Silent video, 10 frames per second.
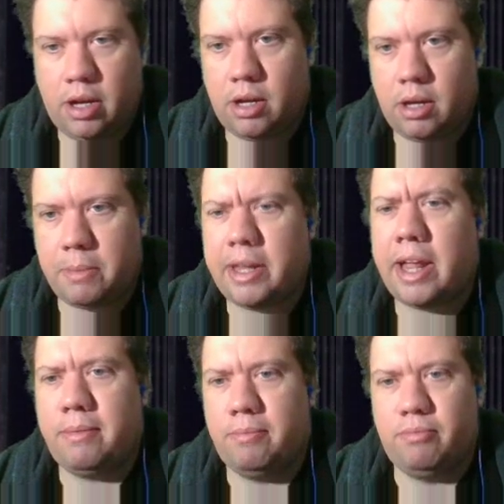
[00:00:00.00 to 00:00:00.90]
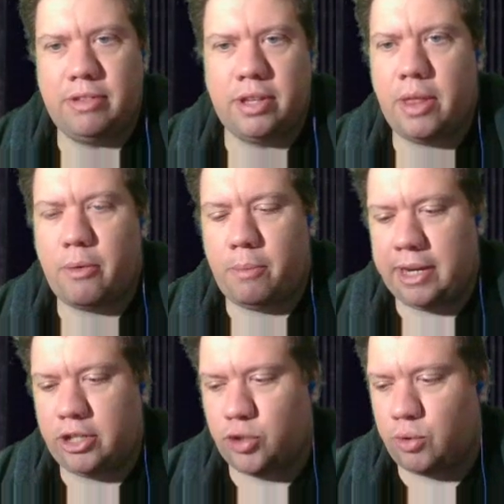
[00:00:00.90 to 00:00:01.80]
It's another one of
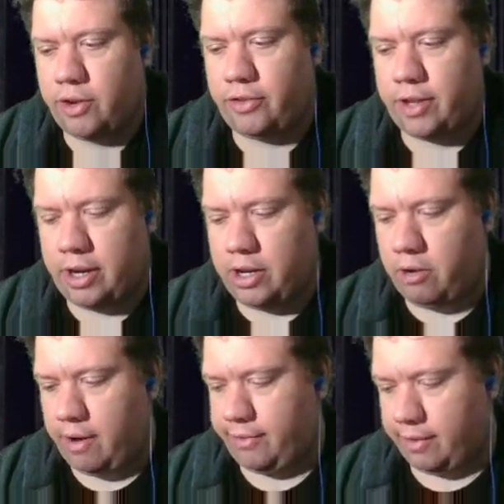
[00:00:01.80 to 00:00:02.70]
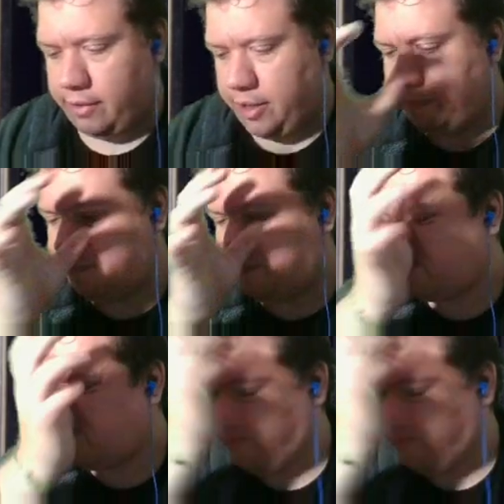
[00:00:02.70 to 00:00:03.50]
my shorts that I did recently.